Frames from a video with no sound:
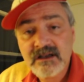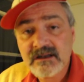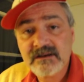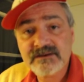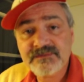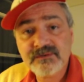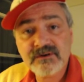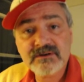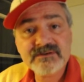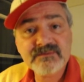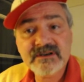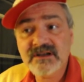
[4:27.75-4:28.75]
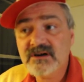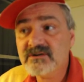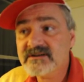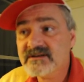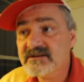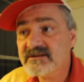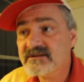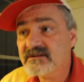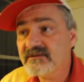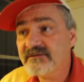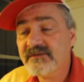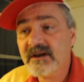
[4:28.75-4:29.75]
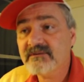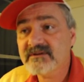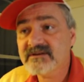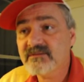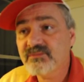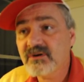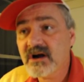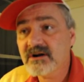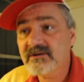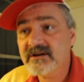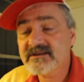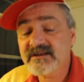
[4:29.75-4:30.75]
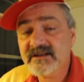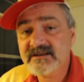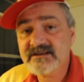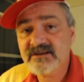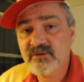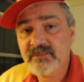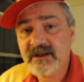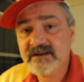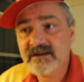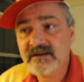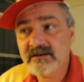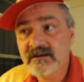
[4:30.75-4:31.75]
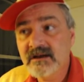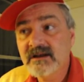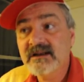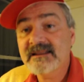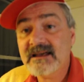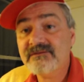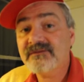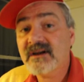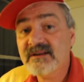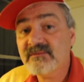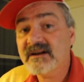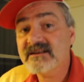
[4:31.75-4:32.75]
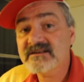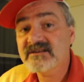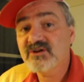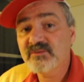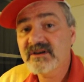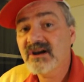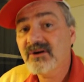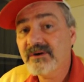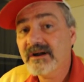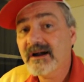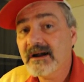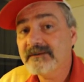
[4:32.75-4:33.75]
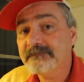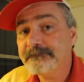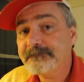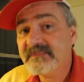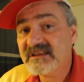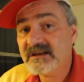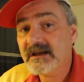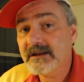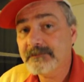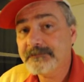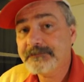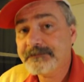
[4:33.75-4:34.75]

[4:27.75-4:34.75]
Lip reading: And as far as we know, since the fight was in progress and it's still pending, that fight might still be going on tonight,